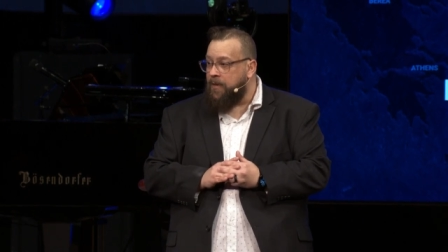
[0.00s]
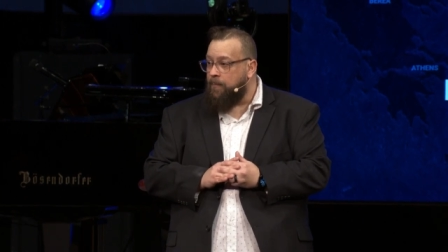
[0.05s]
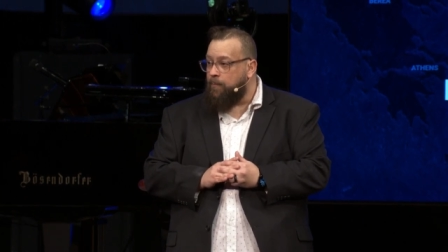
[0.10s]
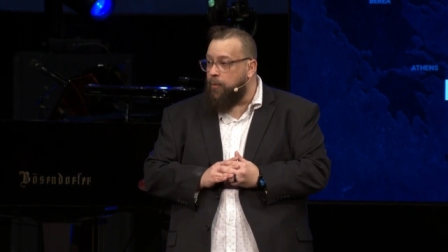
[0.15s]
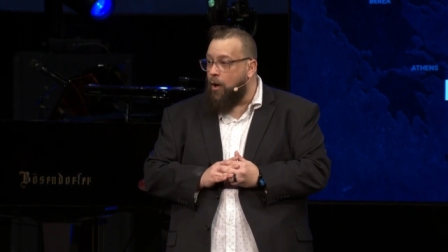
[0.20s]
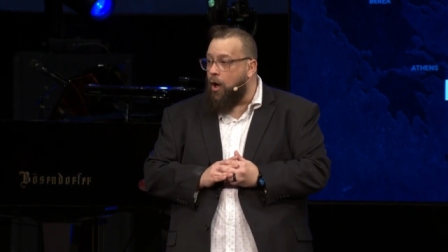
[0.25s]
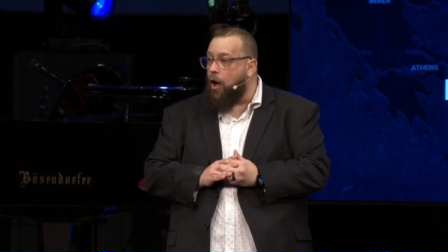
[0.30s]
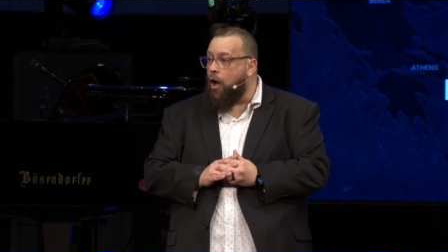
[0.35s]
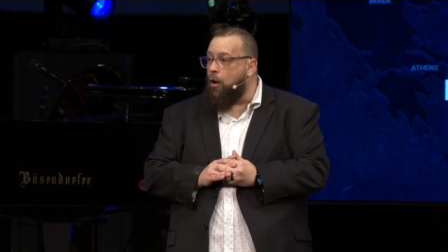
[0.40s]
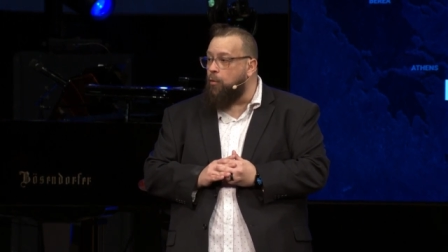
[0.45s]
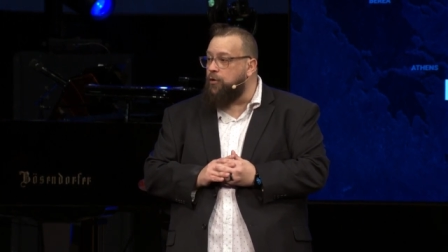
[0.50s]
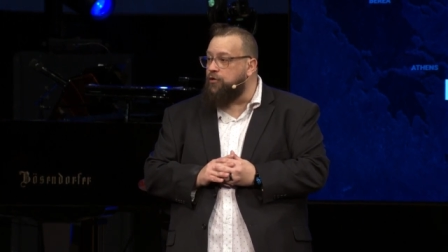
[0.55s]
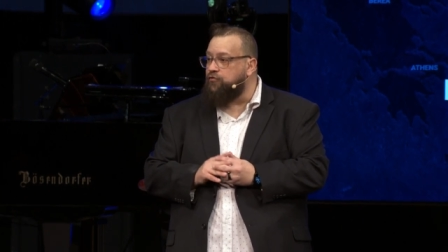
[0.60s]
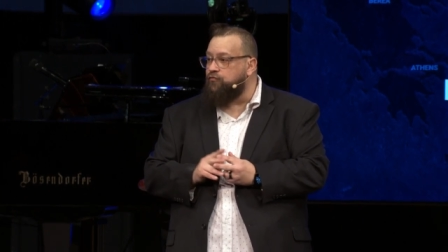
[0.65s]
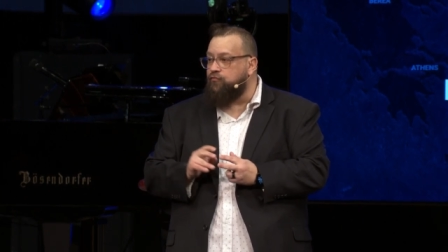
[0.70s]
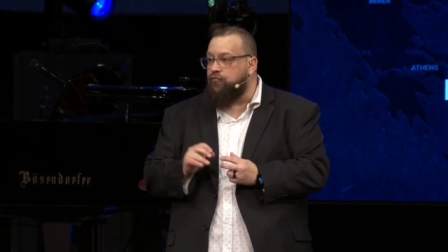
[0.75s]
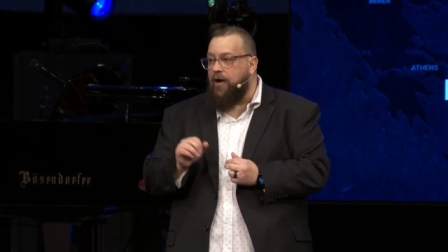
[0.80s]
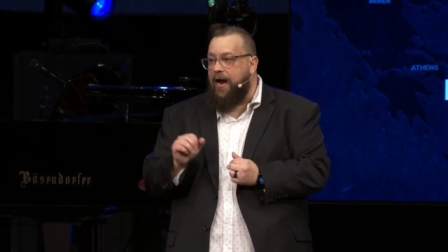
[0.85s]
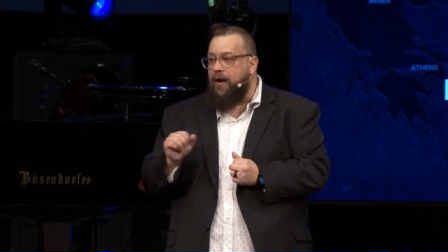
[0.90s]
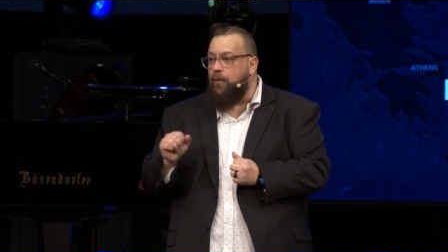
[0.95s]
Paul was
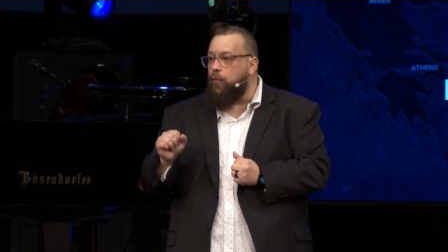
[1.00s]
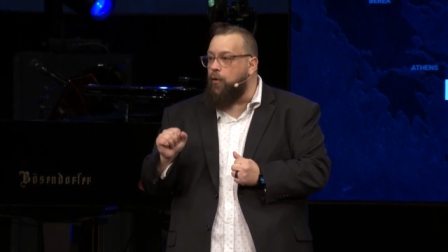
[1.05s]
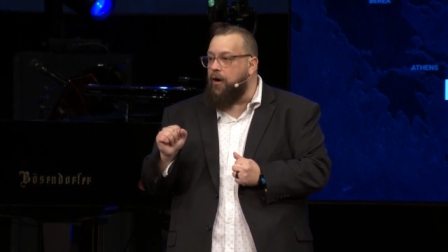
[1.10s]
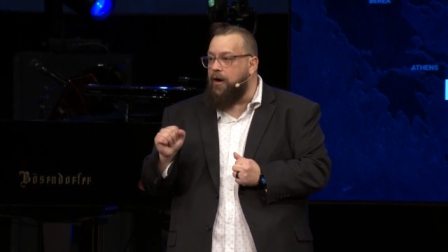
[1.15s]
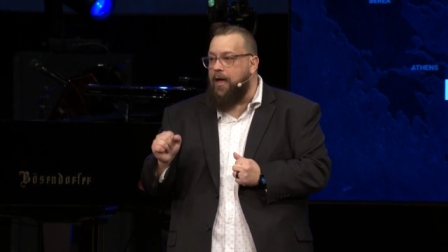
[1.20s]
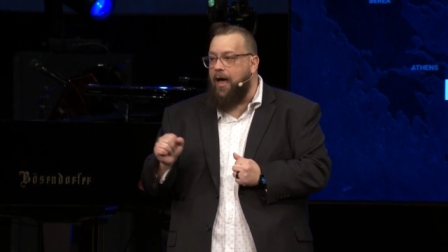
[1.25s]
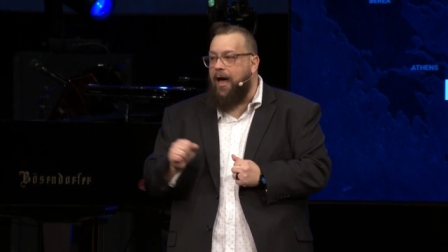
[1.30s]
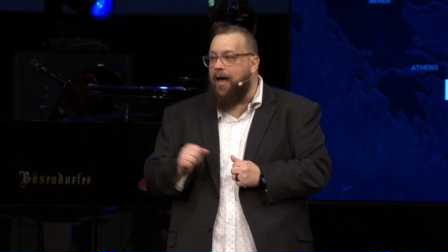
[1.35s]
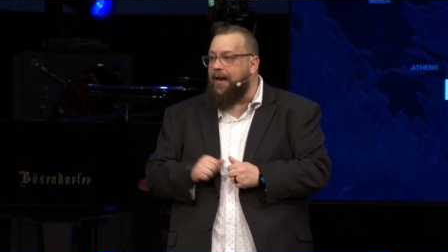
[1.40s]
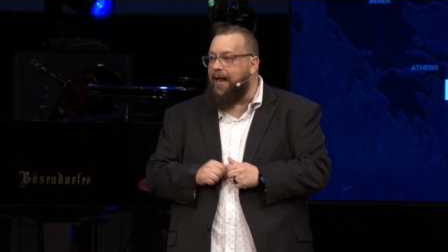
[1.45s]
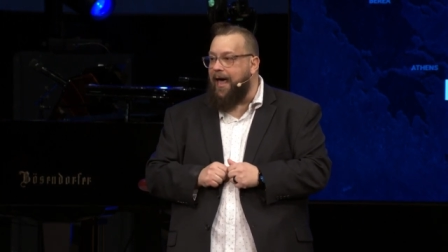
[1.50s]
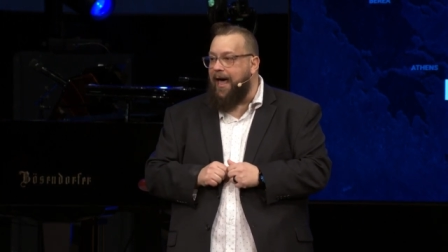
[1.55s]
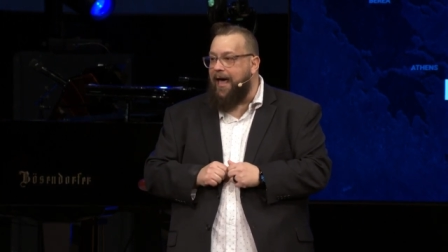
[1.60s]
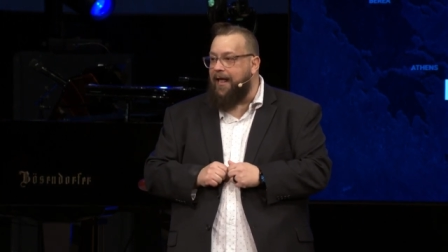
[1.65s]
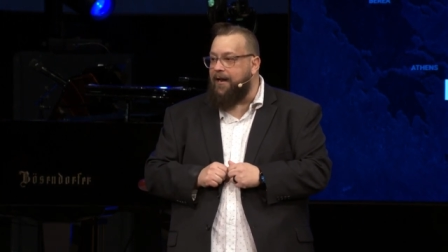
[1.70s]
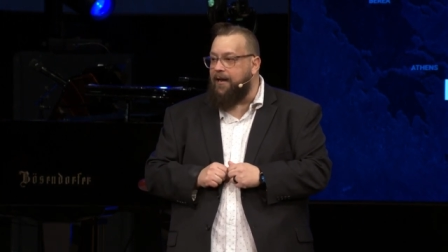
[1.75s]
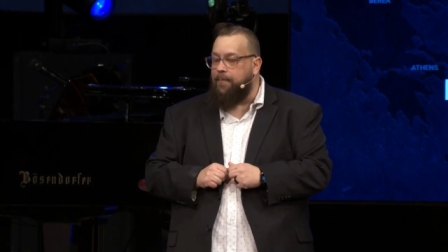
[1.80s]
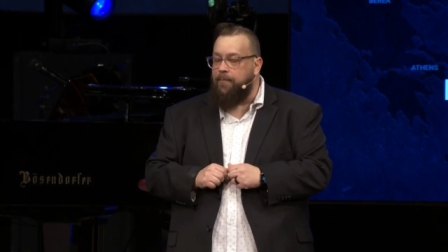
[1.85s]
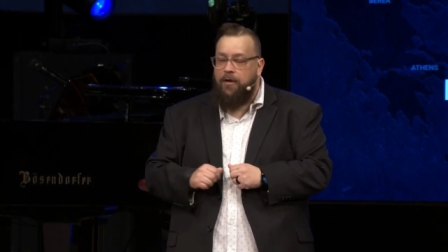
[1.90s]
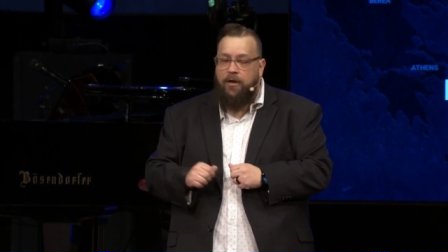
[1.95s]
right where God had
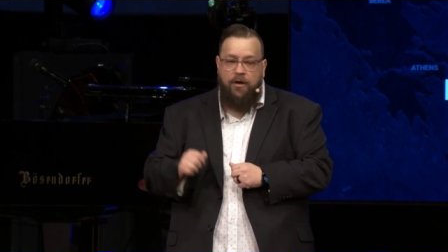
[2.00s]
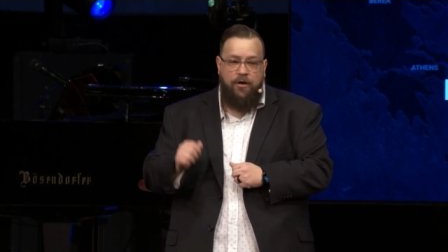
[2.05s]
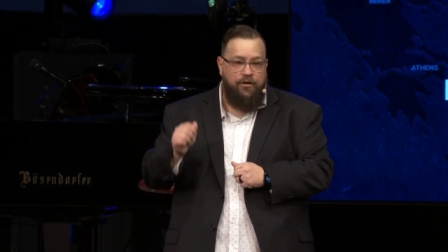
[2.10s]
him,